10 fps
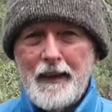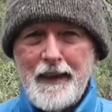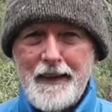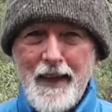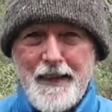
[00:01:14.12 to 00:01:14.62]

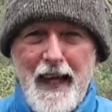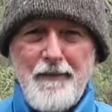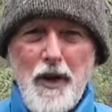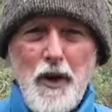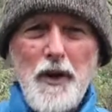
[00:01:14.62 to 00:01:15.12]
It doesn't
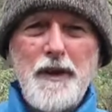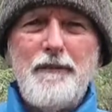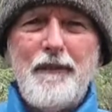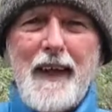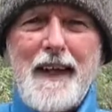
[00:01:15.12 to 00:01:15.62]
have a hood,
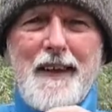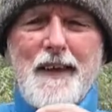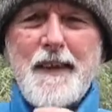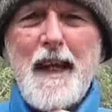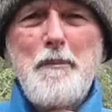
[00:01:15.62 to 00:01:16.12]
as I
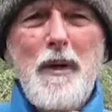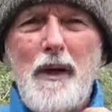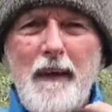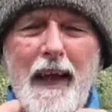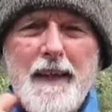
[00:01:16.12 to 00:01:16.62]
said, but
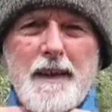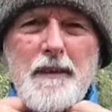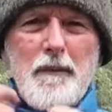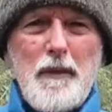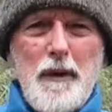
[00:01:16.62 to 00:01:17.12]
that's
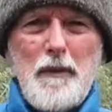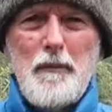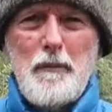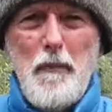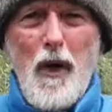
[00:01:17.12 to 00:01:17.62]

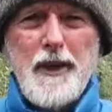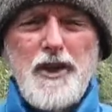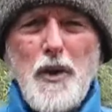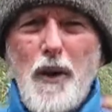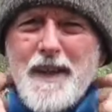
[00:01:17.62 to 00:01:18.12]
my
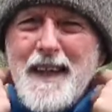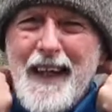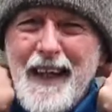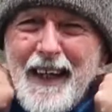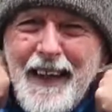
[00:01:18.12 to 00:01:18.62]
choice.
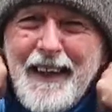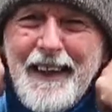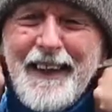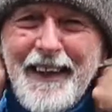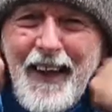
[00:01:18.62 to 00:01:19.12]

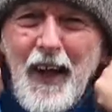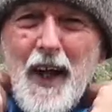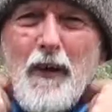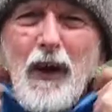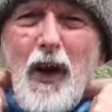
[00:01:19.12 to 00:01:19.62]
I
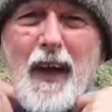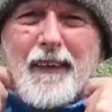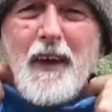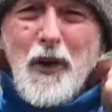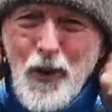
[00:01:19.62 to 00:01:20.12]
don't
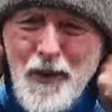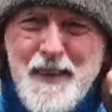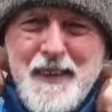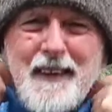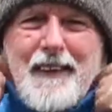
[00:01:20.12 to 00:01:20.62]
like the
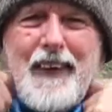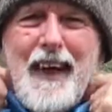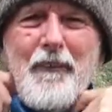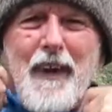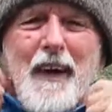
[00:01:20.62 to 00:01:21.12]
hoods
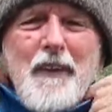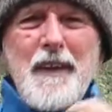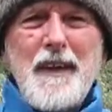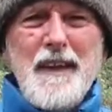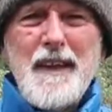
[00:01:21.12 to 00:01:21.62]

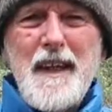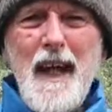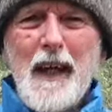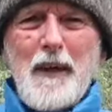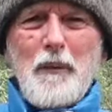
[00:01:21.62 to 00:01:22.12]
around your
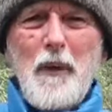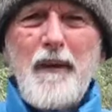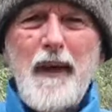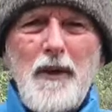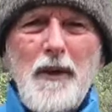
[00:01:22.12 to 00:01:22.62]
neck
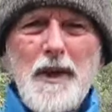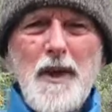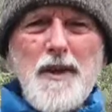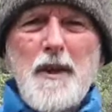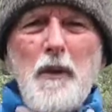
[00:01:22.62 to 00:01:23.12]
when they're not
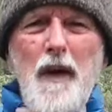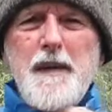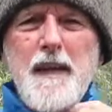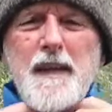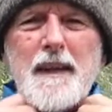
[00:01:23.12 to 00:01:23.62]
using them,
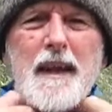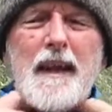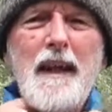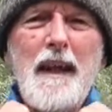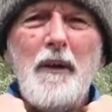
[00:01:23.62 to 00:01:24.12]
whereas this,
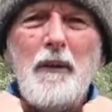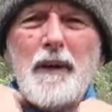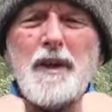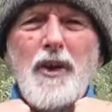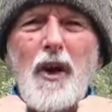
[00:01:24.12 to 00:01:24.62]

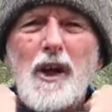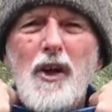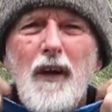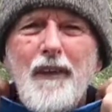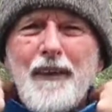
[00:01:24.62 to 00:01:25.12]
with a dry
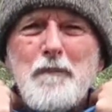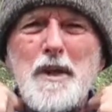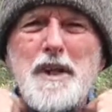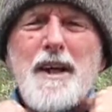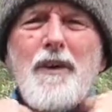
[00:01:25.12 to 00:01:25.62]
cot
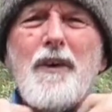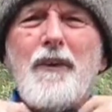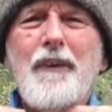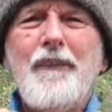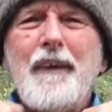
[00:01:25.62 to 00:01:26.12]
material
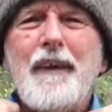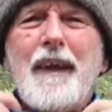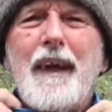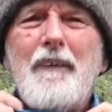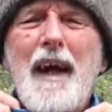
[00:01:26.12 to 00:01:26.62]

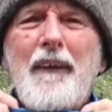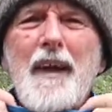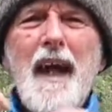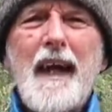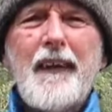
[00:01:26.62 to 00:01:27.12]
around the
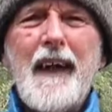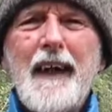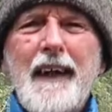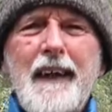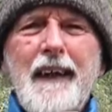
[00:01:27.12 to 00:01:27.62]
neck there,